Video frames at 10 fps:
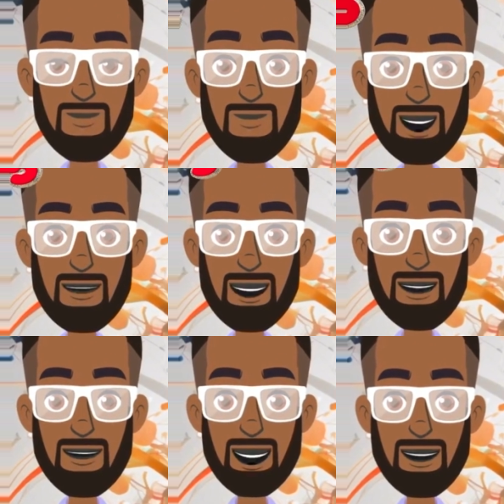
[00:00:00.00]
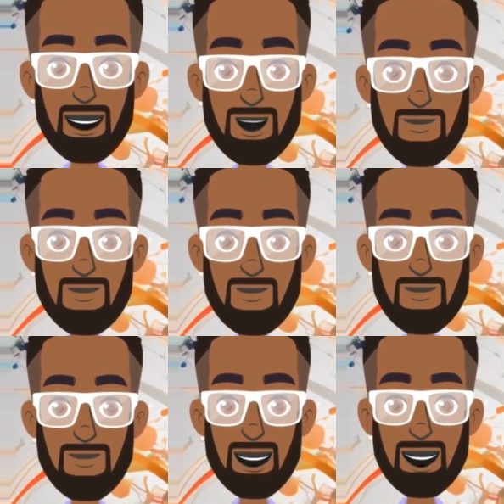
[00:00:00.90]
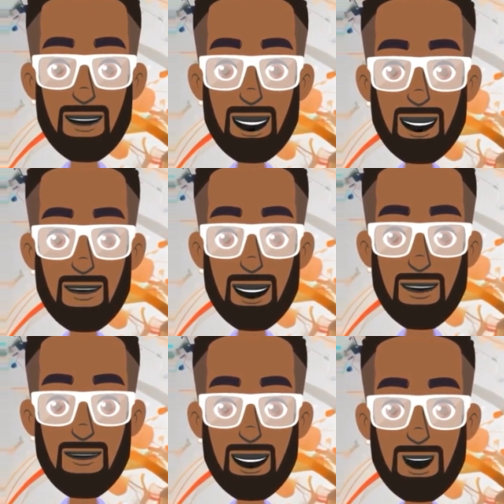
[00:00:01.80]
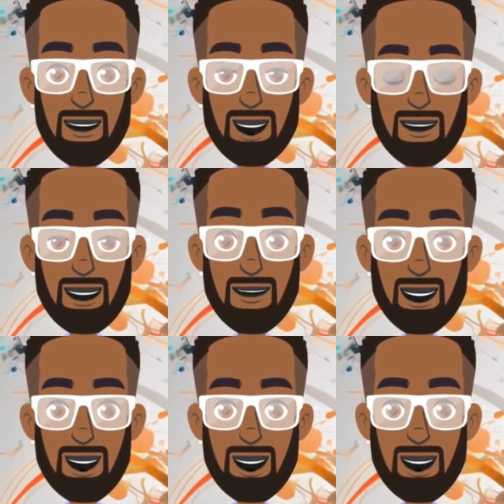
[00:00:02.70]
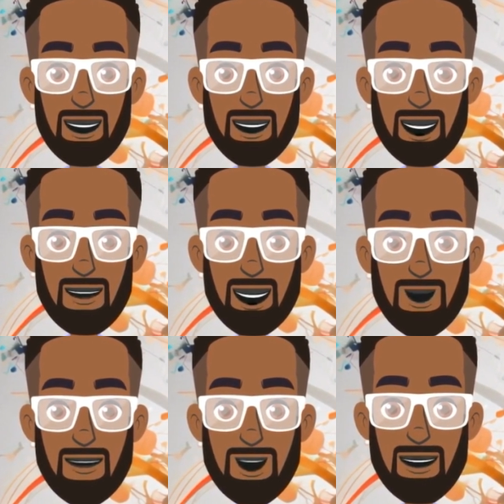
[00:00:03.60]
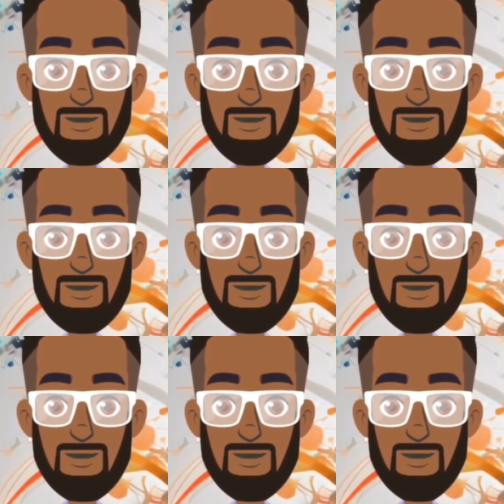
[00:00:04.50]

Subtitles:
Faulty hard drive. A faulty hard drive is also a typical occurring fault.